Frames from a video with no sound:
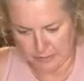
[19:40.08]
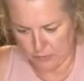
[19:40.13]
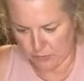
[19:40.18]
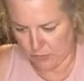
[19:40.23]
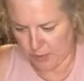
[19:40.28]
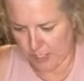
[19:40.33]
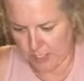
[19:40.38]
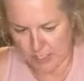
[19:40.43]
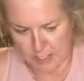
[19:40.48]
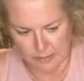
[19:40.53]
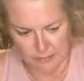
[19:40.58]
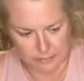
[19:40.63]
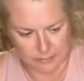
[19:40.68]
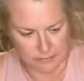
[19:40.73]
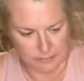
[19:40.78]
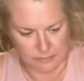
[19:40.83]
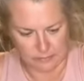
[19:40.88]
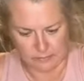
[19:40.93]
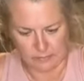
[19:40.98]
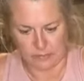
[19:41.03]
it goes. Ready?
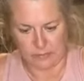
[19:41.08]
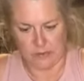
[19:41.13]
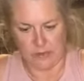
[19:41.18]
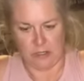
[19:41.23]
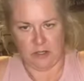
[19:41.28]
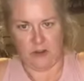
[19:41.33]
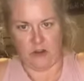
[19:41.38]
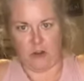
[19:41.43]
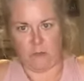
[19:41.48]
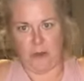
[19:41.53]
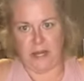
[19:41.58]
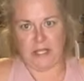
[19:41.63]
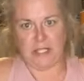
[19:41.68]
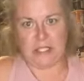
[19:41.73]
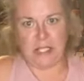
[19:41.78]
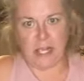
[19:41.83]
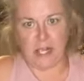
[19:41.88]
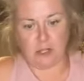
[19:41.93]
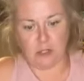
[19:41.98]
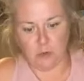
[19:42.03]

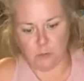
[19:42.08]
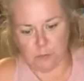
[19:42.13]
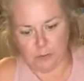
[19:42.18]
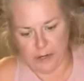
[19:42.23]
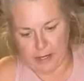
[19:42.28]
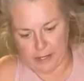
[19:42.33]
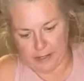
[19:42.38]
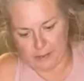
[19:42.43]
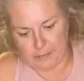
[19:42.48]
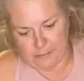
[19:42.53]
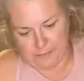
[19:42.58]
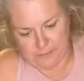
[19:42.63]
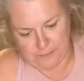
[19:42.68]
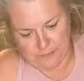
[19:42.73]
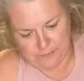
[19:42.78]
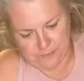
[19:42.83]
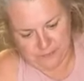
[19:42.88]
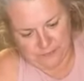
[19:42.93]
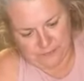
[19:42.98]
Everybody say a little prayer.